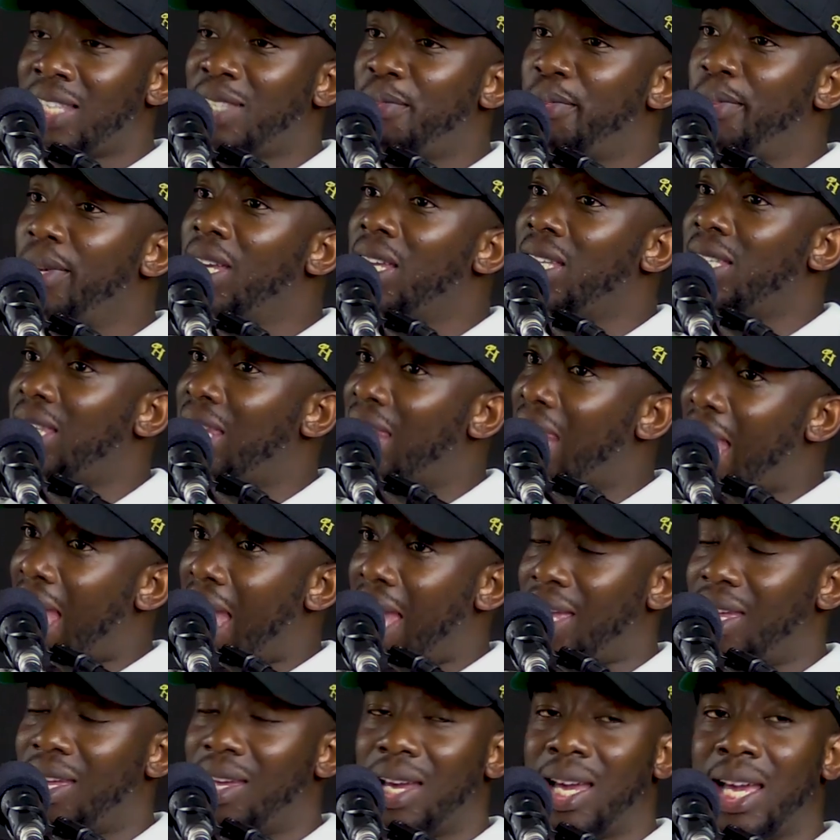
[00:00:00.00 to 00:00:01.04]
That's the biggest
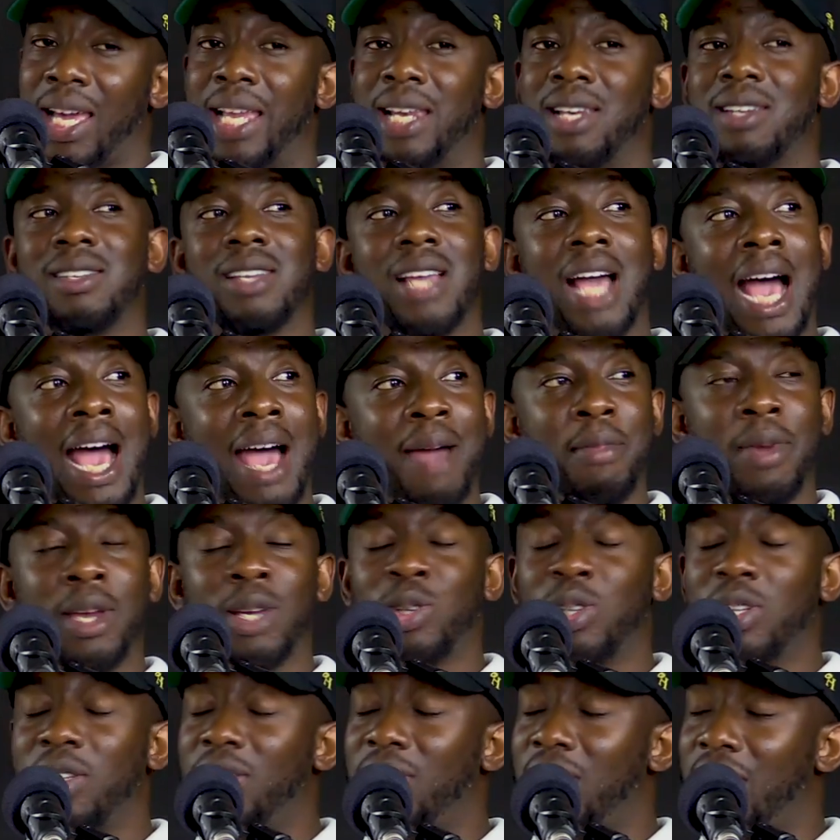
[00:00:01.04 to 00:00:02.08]
lie. And I'm
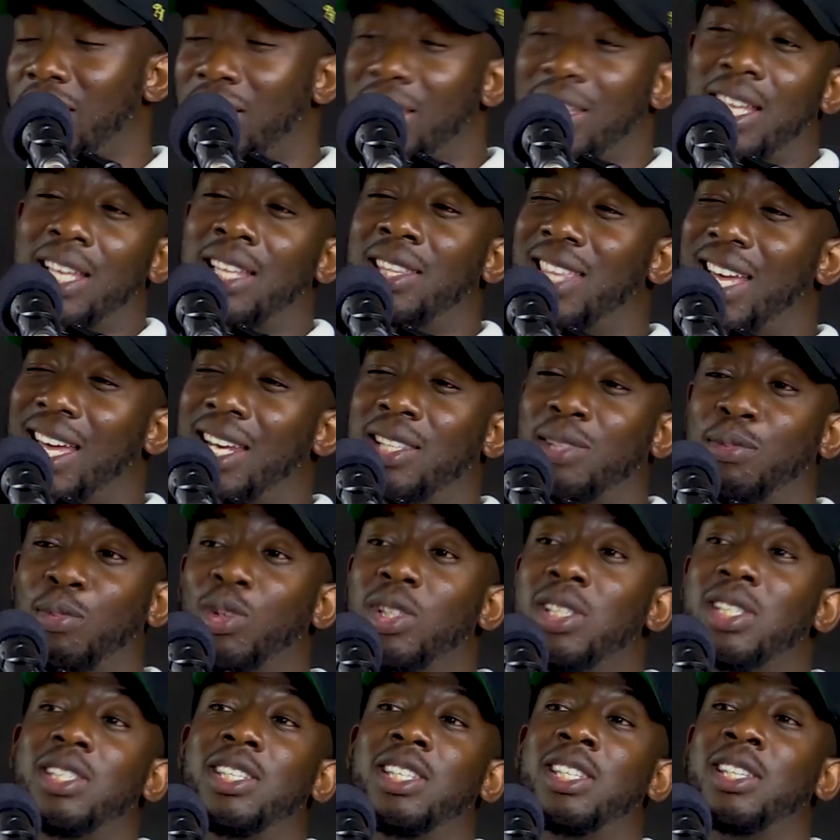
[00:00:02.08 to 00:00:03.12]
actually, that is the
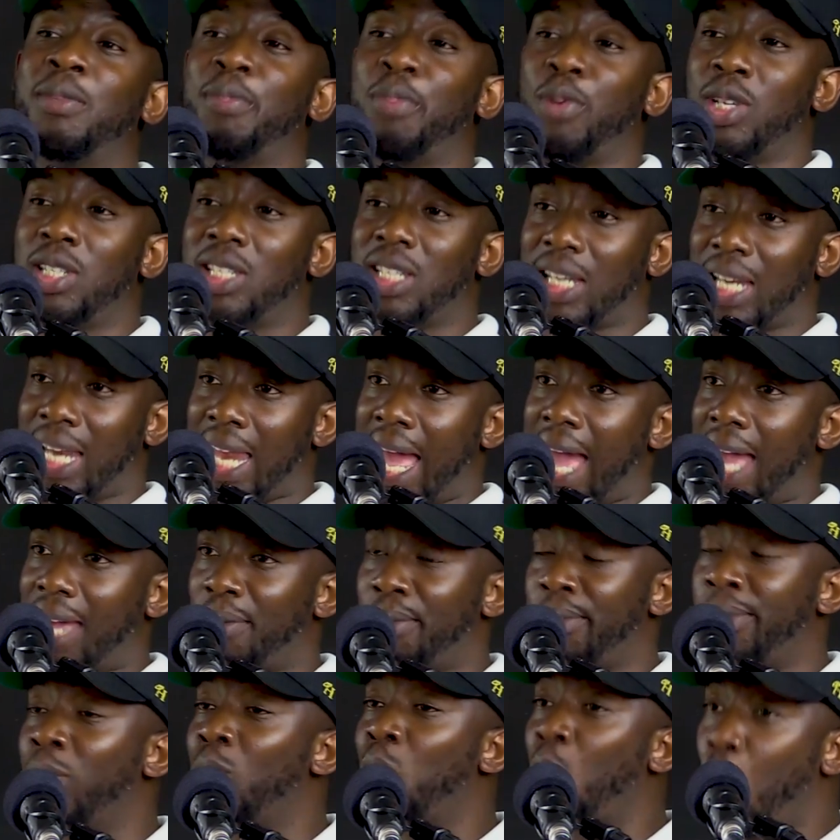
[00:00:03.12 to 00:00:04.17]
most disappointing
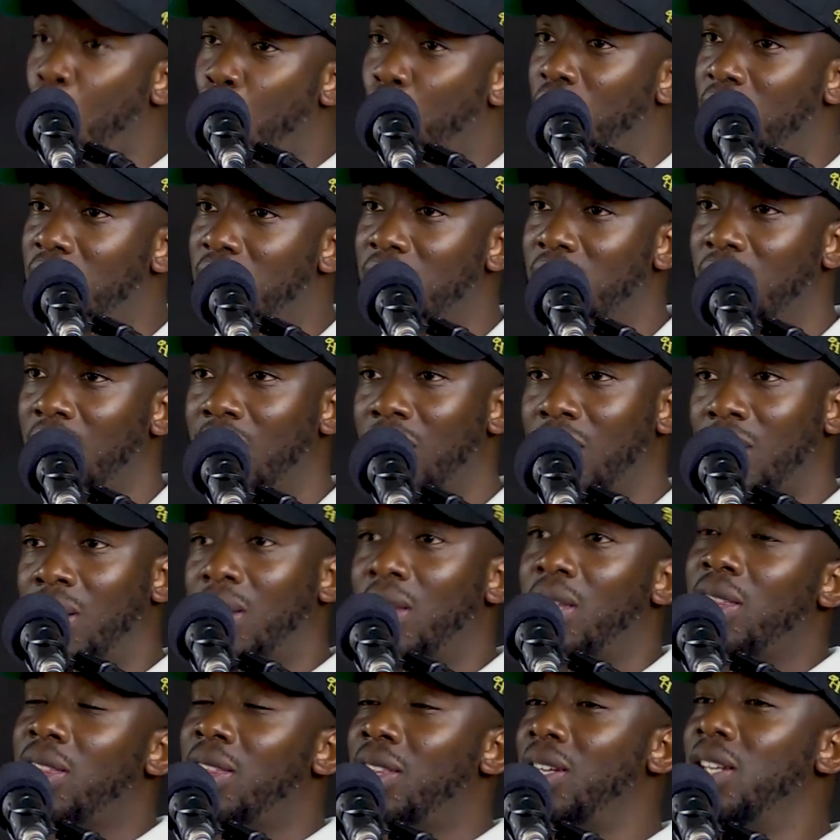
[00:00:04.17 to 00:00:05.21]
lie, because
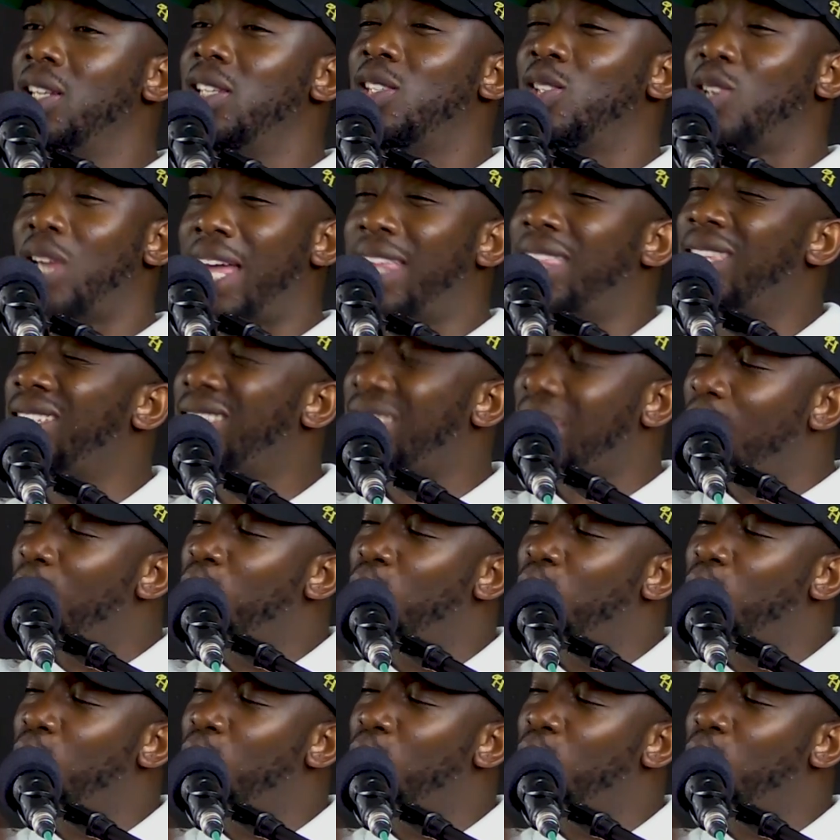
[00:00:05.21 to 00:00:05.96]
the reason, I think